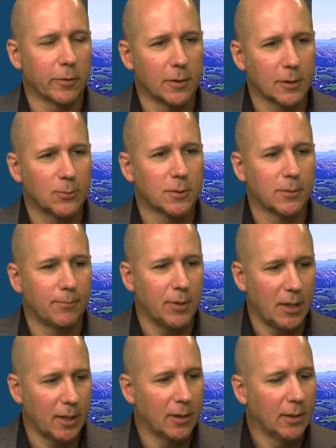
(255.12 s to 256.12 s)
This was a
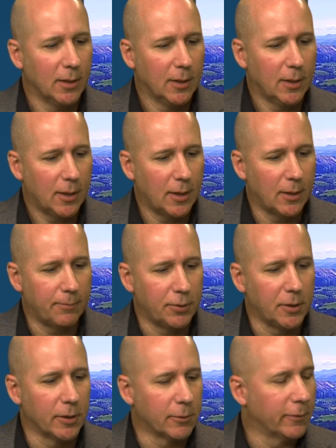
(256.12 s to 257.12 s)
big uh,
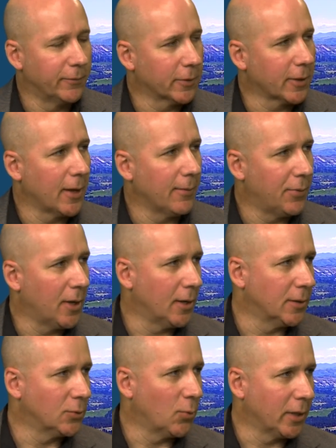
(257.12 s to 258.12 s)
pillar of your campaign
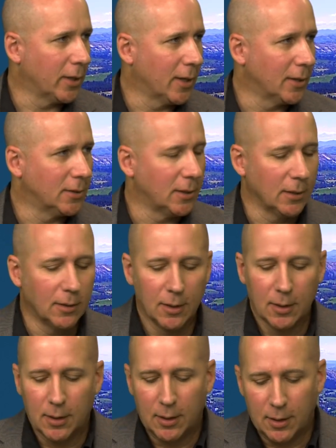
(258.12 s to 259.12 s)
in yep. 2019. Yep.
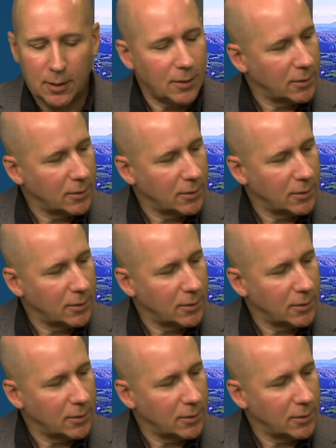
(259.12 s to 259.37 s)
Still is.